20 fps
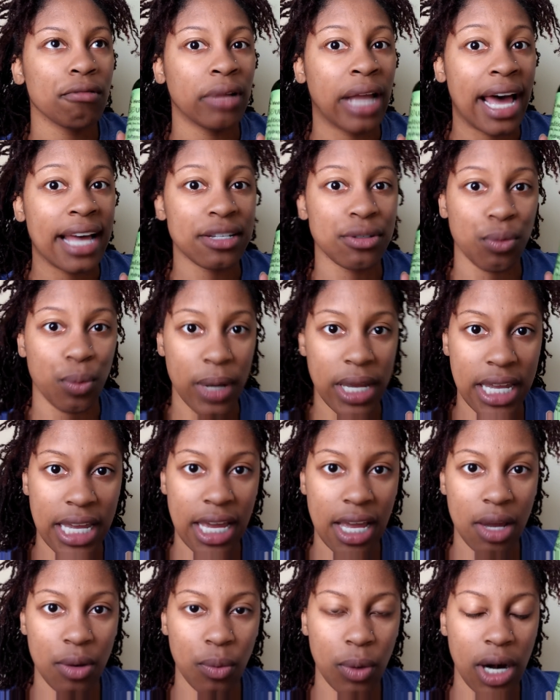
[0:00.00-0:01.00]
last
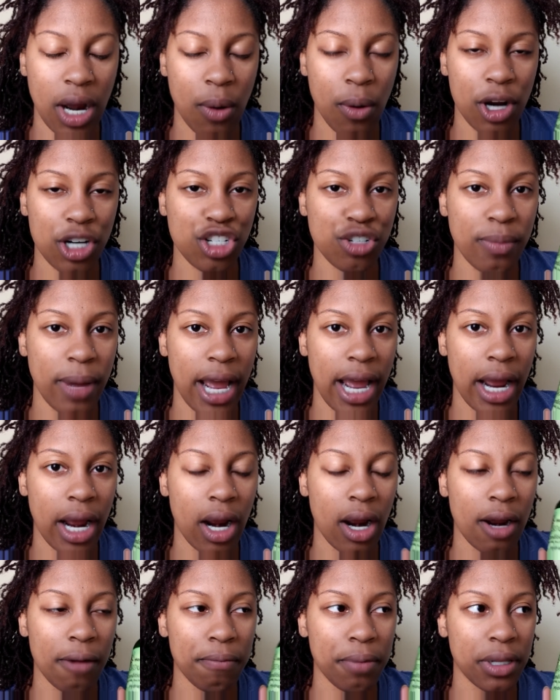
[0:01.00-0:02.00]
weekend when I washed my
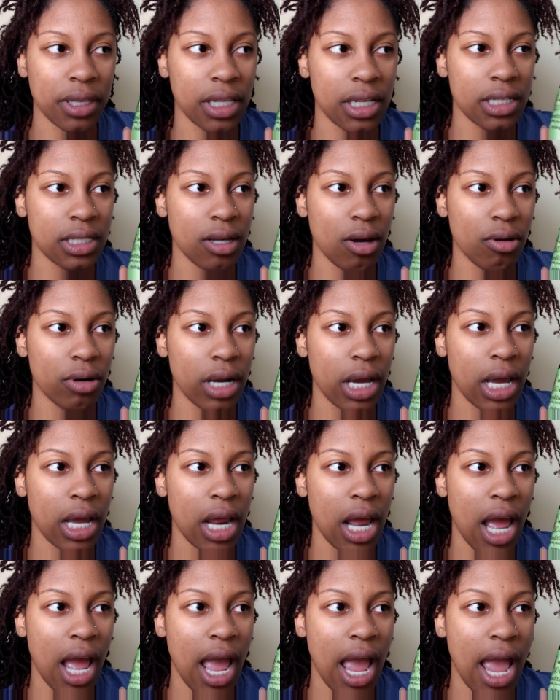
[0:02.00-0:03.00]
hair and put this on
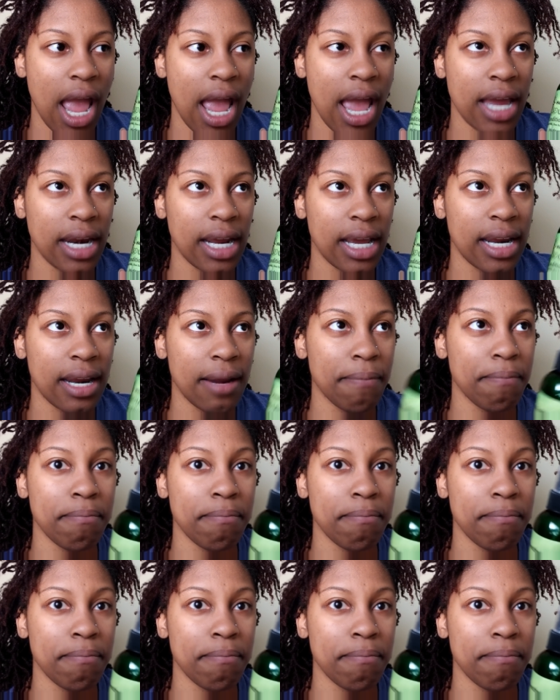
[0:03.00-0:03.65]
it, and it